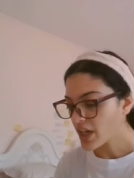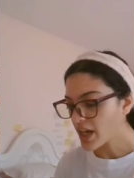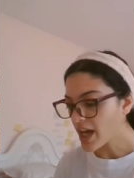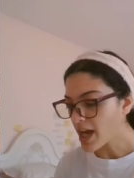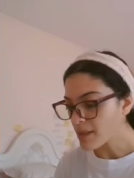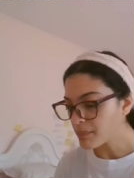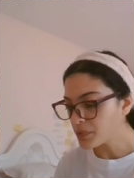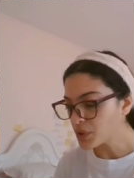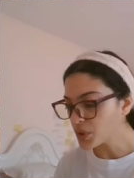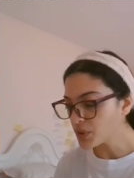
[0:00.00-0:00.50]

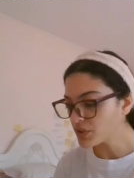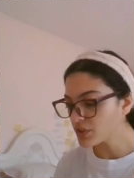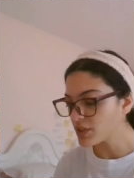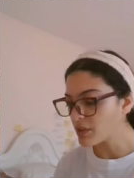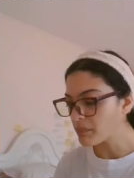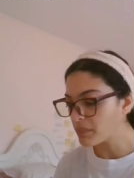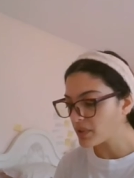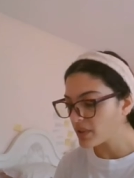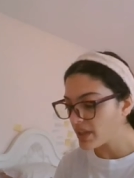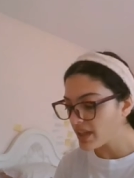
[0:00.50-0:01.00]
captures
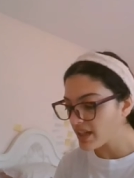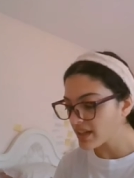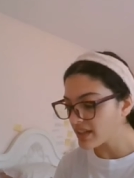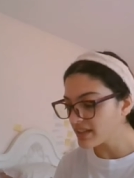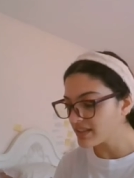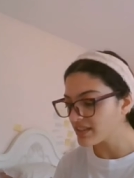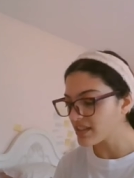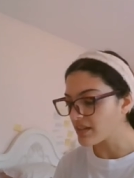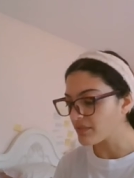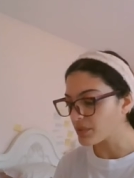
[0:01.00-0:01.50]
the
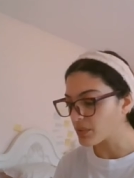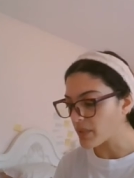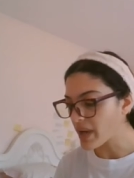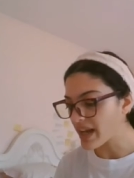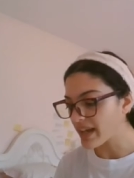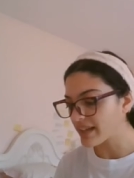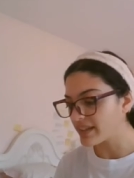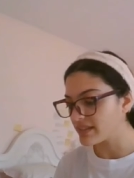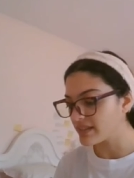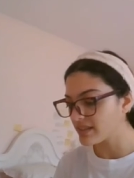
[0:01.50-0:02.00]
bleakness of
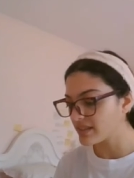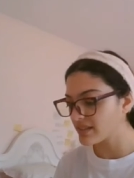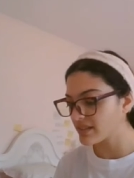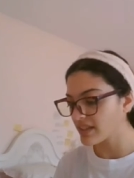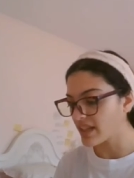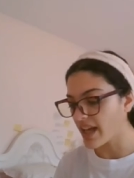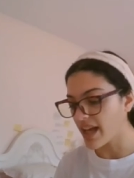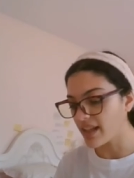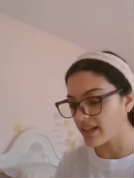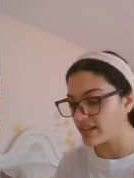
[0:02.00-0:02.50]

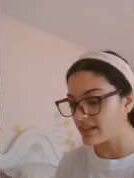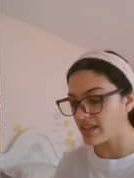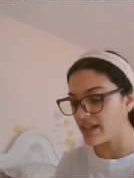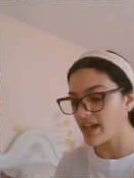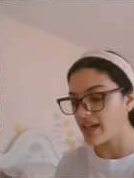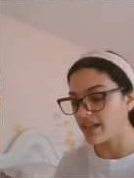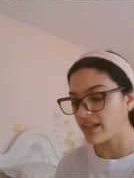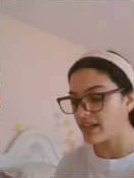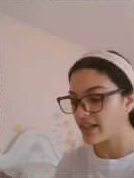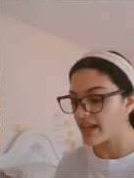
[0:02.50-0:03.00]
Arrakis,
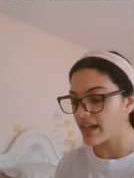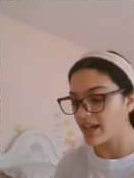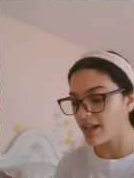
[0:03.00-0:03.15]
Caladan, and